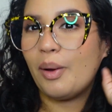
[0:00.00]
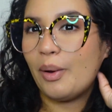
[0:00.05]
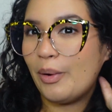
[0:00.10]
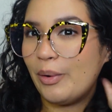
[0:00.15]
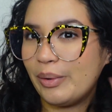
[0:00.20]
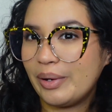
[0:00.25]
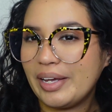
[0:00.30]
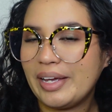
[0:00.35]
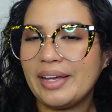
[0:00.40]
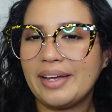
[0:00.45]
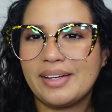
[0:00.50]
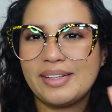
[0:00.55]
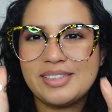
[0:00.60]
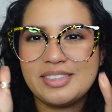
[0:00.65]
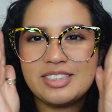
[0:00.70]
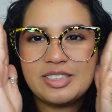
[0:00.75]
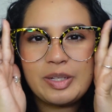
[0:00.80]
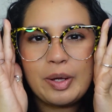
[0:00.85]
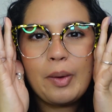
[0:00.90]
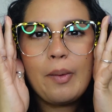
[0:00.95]
Okay,
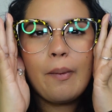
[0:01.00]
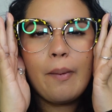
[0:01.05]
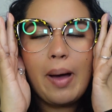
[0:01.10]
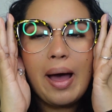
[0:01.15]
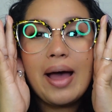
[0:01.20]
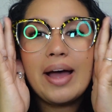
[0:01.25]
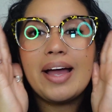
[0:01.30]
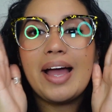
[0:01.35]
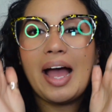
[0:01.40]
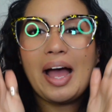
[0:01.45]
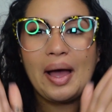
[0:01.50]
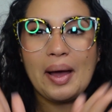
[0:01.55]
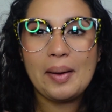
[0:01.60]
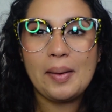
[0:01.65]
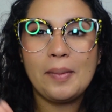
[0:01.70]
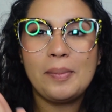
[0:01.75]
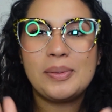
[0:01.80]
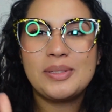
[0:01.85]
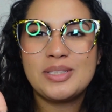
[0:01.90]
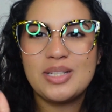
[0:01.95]
so I
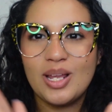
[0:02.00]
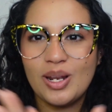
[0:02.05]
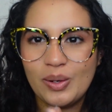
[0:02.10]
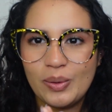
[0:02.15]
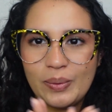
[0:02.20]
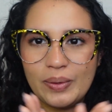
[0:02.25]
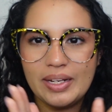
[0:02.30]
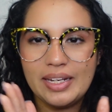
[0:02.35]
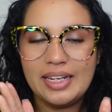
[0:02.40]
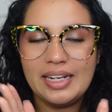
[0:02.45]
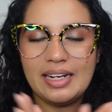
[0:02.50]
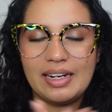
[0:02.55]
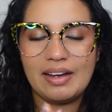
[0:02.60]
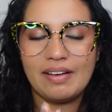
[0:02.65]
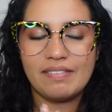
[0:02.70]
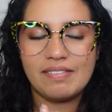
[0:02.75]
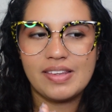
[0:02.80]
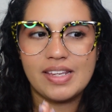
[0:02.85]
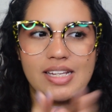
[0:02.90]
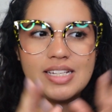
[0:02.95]
absolutely
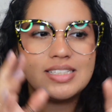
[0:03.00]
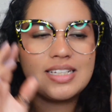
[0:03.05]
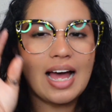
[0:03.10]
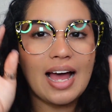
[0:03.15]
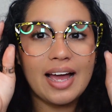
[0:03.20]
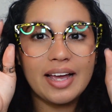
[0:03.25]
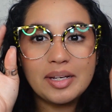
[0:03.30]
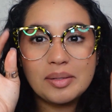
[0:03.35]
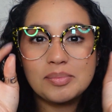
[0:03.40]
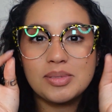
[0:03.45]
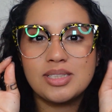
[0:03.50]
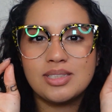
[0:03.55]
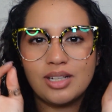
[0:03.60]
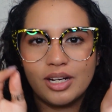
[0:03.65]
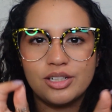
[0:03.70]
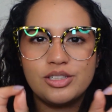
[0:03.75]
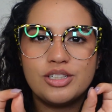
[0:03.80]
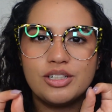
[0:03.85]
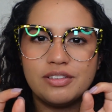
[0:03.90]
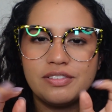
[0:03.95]
love this. I am
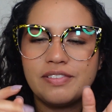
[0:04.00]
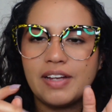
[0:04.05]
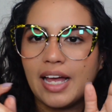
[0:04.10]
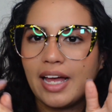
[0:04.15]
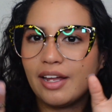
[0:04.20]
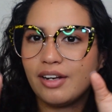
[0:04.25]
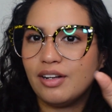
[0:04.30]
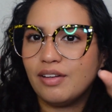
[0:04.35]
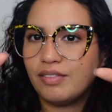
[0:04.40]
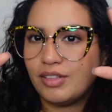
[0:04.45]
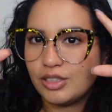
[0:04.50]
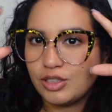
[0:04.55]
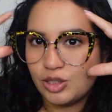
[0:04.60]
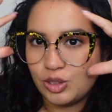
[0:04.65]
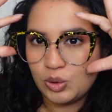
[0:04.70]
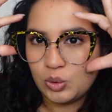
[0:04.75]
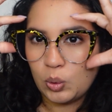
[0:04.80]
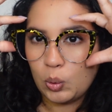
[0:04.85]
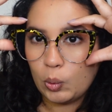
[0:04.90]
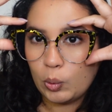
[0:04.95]
such a fan of
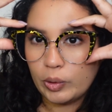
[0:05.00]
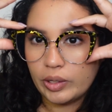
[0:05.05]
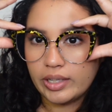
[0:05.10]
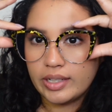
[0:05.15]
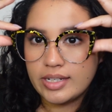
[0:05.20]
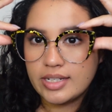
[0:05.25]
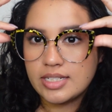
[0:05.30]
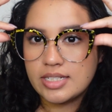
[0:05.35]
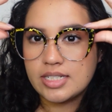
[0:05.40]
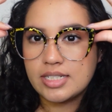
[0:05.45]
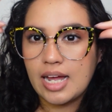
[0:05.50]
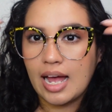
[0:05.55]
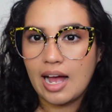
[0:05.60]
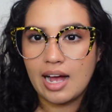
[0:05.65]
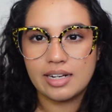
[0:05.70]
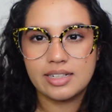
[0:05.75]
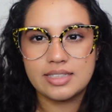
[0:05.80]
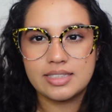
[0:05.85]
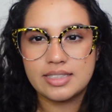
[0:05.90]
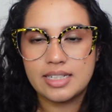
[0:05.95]
this tortoise
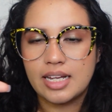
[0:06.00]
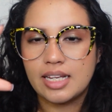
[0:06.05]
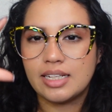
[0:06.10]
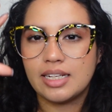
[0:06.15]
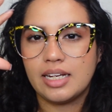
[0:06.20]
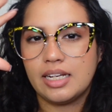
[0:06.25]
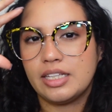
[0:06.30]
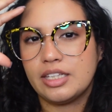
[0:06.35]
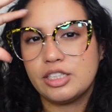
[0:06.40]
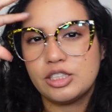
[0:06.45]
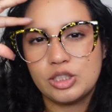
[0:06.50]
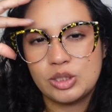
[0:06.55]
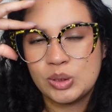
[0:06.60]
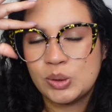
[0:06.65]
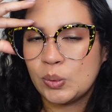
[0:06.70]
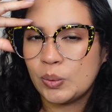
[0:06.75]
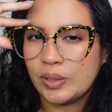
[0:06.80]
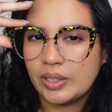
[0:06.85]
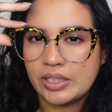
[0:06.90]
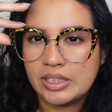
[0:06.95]
accent, like this
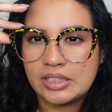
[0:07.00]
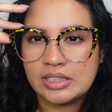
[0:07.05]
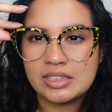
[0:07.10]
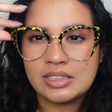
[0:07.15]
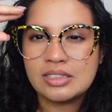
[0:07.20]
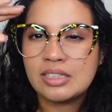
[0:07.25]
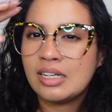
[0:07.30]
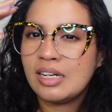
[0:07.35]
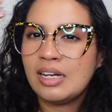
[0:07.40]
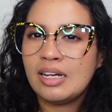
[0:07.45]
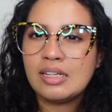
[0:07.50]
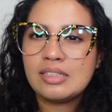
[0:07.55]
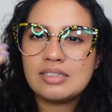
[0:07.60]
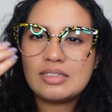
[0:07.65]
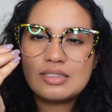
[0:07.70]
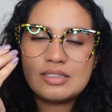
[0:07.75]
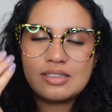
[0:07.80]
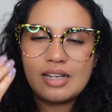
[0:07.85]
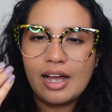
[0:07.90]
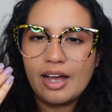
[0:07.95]
tortoise
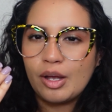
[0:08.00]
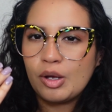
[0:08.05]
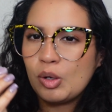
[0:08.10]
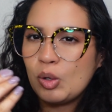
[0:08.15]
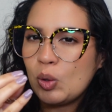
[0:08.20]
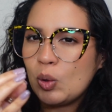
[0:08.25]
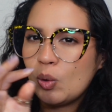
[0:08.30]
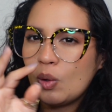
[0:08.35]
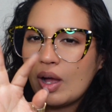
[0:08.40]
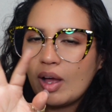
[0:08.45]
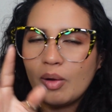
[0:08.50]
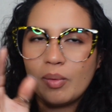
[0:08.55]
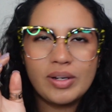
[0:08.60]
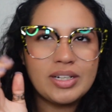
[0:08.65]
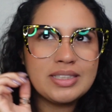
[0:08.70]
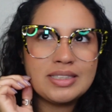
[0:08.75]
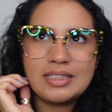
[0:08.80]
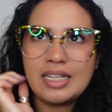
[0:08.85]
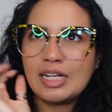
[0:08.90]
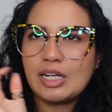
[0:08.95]
style. I
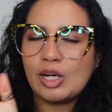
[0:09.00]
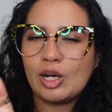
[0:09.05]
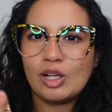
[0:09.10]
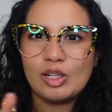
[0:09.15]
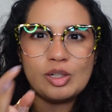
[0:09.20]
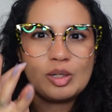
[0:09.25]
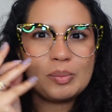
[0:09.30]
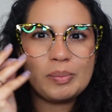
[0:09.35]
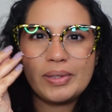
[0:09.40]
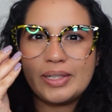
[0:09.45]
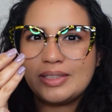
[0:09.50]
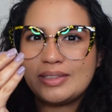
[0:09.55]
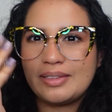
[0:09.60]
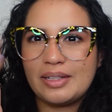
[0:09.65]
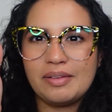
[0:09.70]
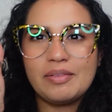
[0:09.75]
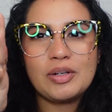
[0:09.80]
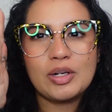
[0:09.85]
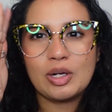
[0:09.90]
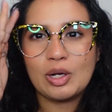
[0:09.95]
want to say color, but it's
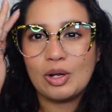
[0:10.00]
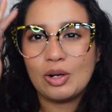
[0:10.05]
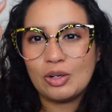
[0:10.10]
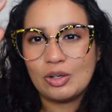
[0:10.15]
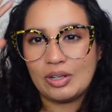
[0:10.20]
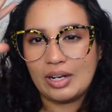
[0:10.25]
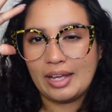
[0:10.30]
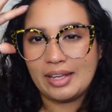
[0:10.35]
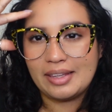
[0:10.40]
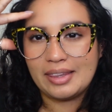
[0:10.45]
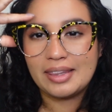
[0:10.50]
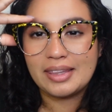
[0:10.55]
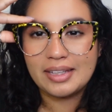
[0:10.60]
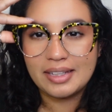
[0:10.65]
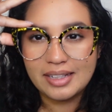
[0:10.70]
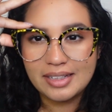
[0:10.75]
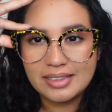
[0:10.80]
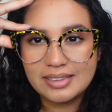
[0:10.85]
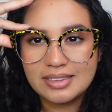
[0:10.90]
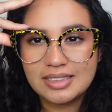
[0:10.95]
not even a color. Like
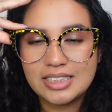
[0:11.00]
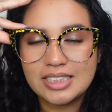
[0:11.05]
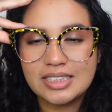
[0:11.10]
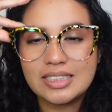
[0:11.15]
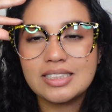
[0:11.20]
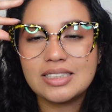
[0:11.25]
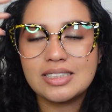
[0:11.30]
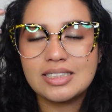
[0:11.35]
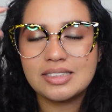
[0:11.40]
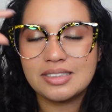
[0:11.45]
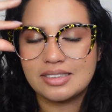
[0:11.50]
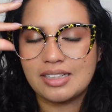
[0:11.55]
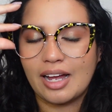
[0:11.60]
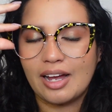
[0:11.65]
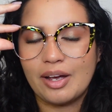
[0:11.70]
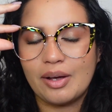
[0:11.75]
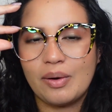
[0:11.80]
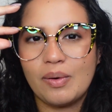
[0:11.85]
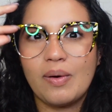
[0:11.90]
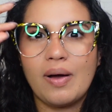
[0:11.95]
this
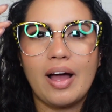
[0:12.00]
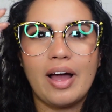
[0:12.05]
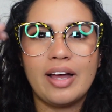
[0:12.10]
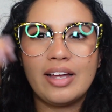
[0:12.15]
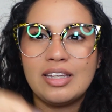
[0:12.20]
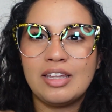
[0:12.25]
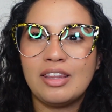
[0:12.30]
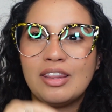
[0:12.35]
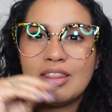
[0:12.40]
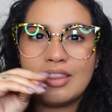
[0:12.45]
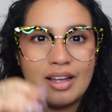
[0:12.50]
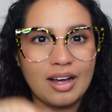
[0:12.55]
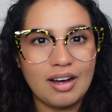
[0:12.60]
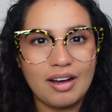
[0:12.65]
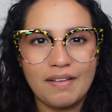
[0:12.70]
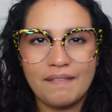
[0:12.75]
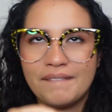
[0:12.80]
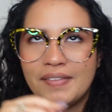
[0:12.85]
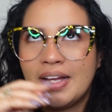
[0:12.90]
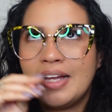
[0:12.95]
style, I
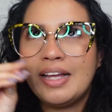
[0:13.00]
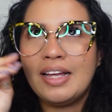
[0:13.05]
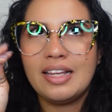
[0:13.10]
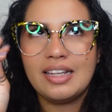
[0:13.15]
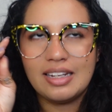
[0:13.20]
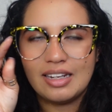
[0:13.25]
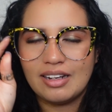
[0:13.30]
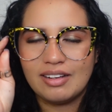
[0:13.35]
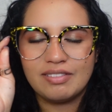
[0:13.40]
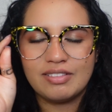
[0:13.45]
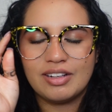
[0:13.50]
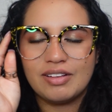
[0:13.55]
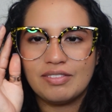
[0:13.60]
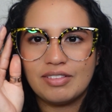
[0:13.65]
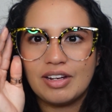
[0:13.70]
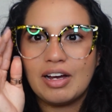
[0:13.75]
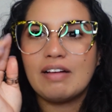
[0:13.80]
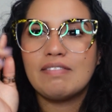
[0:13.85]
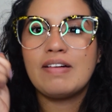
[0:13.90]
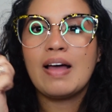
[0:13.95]
love, love, love,
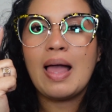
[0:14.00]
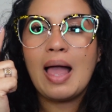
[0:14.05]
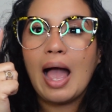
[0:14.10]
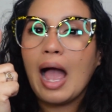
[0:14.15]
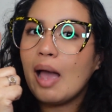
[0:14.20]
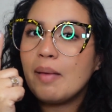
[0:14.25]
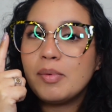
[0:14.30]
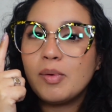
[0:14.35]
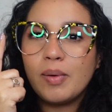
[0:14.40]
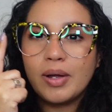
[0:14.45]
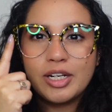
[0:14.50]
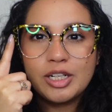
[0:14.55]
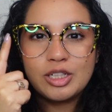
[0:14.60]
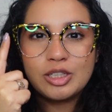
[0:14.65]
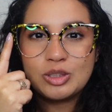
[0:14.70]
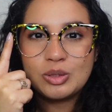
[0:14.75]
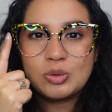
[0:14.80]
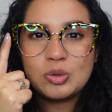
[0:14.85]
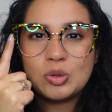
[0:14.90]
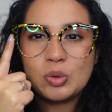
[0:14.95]
love. I've been wanting
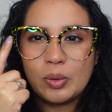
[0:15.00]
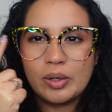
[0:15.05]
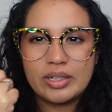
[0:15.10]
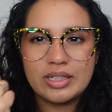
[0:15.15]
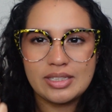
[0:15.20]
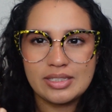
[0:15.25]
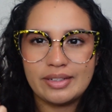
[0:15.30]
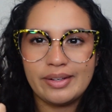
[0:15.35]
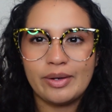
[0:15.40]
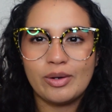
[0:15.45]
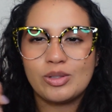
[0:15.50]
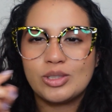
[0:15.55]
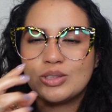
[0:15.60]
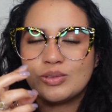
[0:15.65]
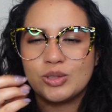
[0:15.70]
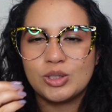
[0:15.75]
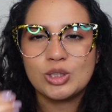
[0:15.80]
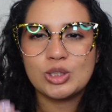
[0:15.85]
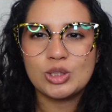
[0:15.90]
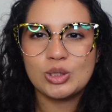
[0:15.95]
to do tortoise nails
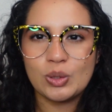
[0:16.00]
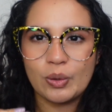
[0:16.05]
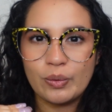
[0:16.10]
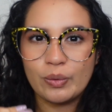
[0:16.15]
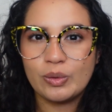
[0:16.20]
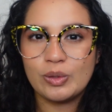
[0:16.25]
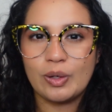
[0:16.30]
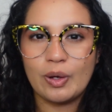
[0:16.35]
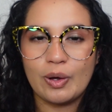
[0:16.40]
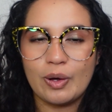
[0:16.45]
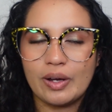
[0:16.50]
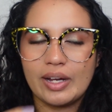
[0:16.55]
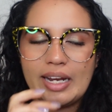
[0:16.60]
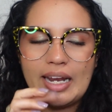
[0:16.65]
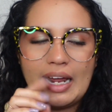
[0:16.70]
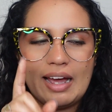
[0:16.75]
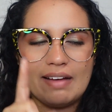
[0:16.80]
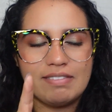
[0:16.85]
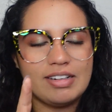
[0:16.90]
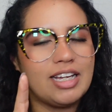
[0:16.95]
for so long and
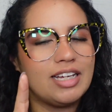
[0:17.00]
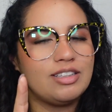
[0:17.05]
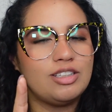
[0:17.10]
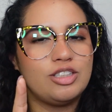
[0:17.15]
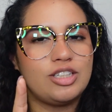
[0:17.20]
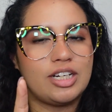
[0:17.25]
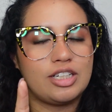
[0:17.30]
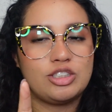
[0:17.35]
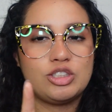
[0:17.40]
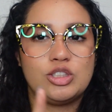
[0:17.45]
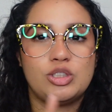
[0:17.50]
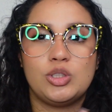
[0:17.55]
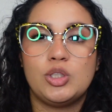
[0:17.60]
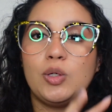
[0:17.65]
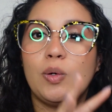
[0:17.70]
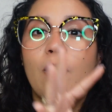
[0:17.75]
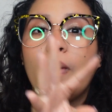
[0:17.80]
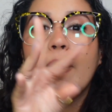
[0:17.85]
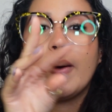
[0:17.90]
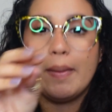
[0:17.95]
I haven't had the chance
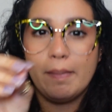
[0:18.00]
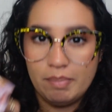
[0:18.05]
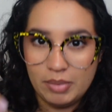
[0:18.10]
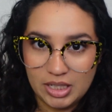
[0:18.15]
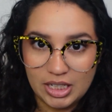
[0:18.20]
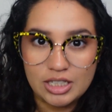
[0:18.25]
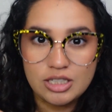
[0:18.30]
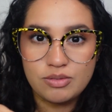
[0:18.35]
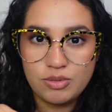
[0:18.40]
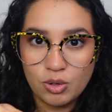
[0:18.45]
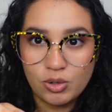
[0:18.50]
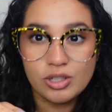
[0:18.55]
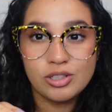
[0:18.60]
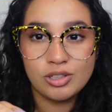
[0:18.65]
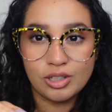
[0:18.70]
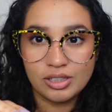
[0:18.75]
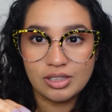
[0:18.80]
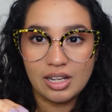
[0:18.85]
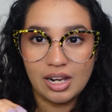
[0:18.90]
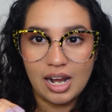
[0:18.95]
to, but let's
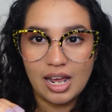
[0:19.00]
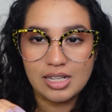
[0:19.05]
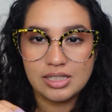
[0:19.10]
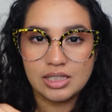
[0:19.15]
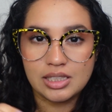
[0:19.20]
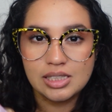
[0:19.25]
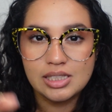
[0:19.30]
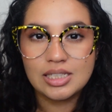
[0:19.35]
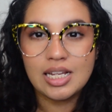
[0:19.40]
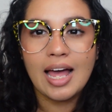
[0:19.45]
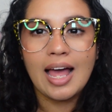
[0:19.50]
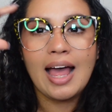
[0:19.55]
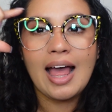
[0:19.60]
focus on the glasses.